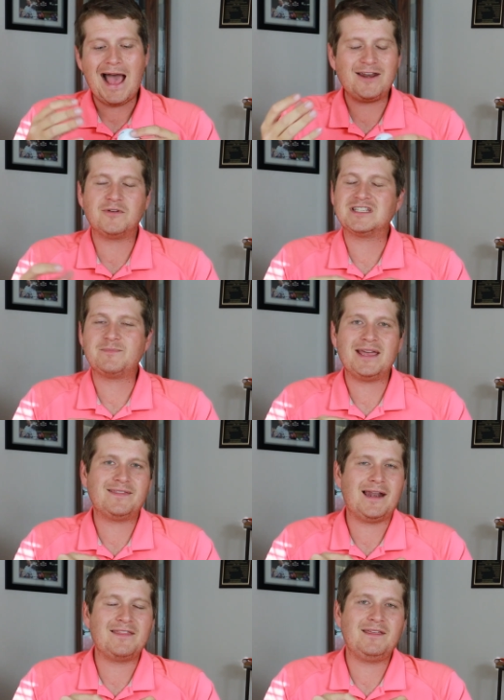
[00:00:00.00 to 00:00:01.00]
I don't
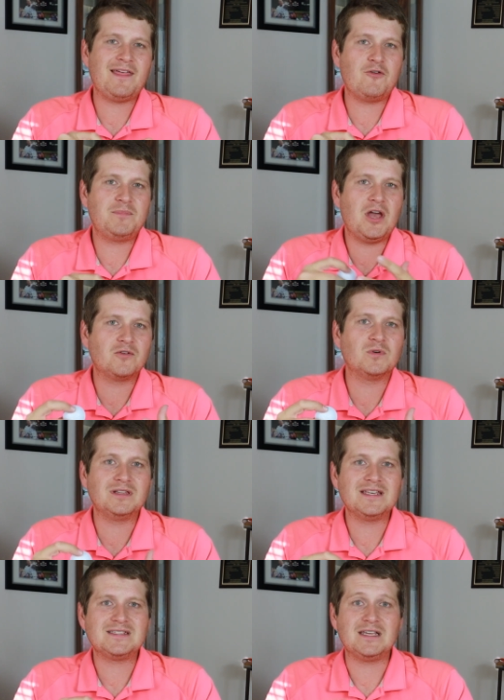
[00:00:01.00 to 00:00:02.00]
expect that. I think that would be
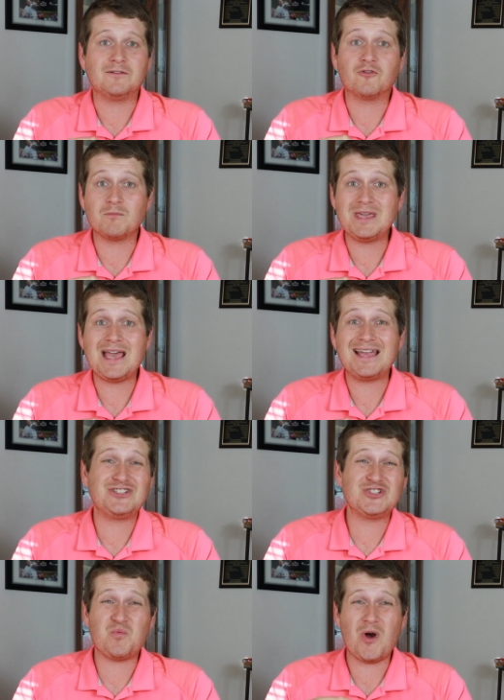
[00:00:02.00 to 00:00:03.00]
unrealistic. For me, I
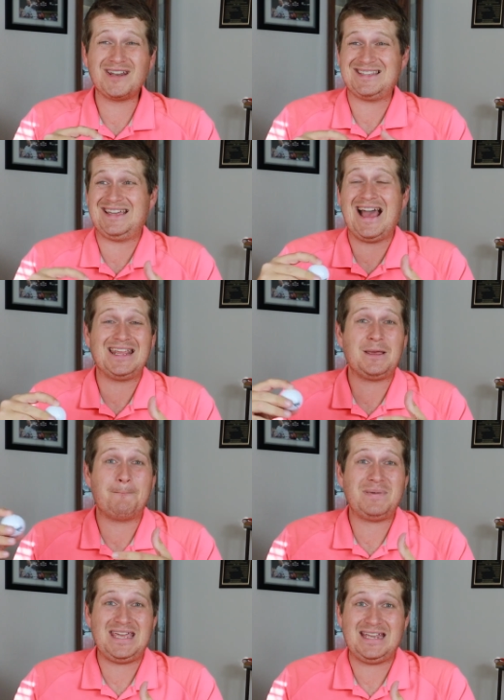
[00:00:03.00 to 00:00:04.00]
just want it to kind of
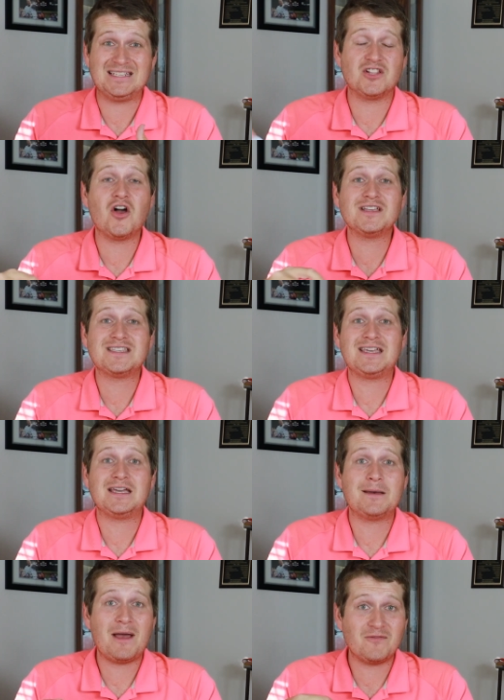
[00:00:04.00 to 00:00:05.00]
compete. As long as they
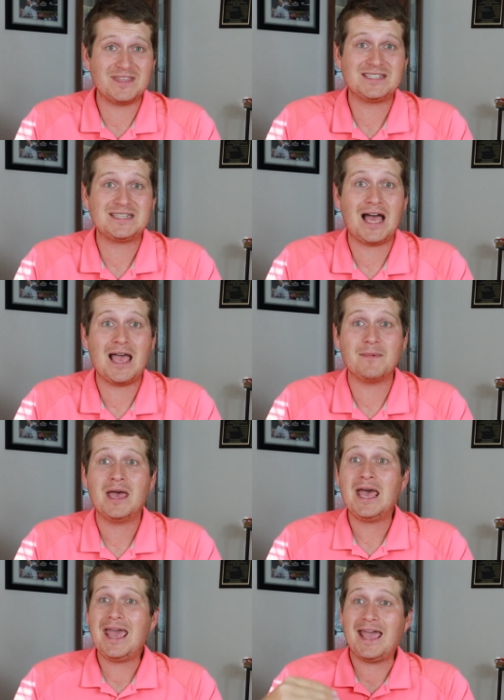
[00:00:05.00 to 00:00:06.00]
can come out this time
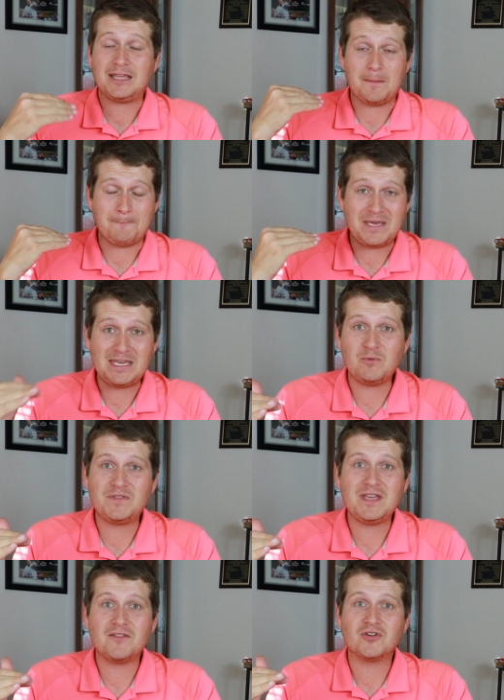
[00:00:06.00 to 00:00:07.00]
and compete
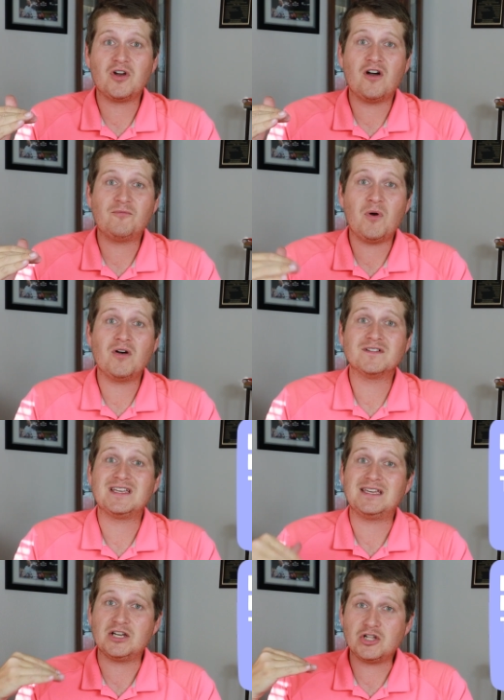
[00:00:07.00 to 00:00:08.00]
with the other golf balls
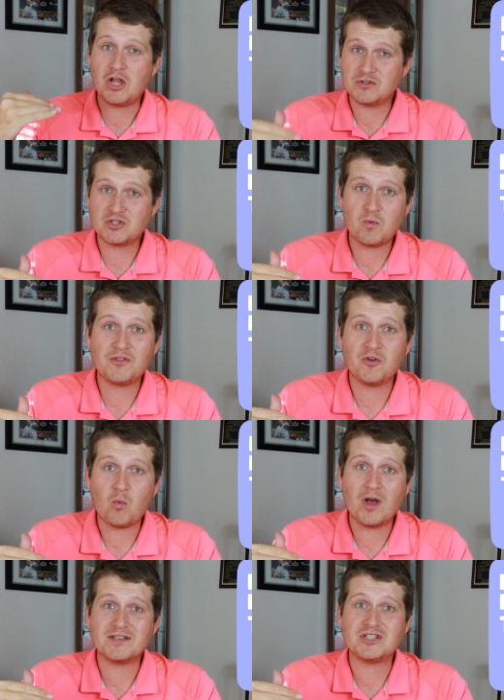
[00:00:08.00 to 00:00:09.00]
and get close to what they're
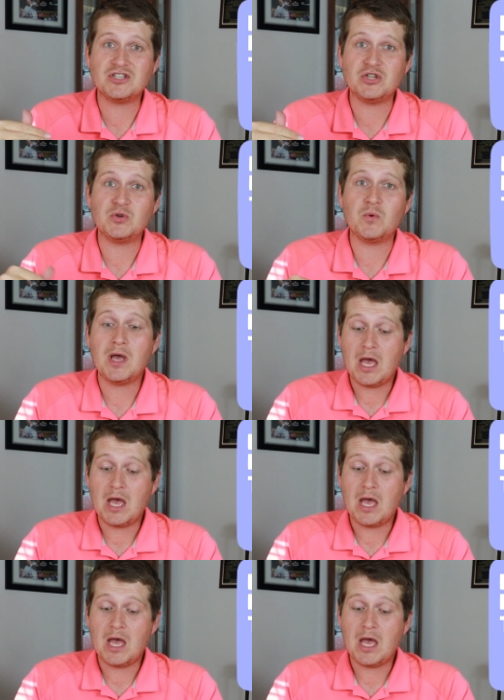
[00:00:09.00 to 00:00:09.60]
wanting to do,